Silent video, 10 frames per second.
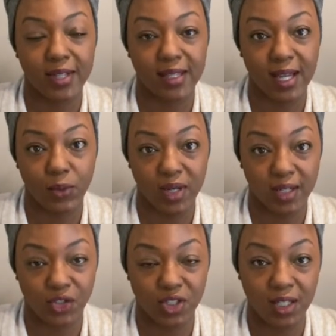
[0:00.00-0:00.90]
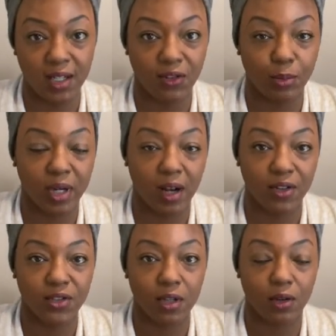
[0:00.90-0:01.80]
that they want to achieve, but
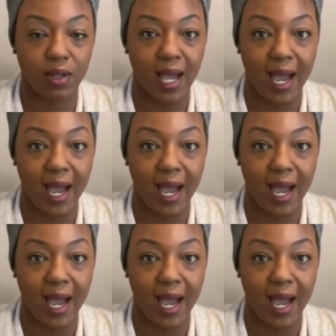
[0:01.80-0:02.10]
also the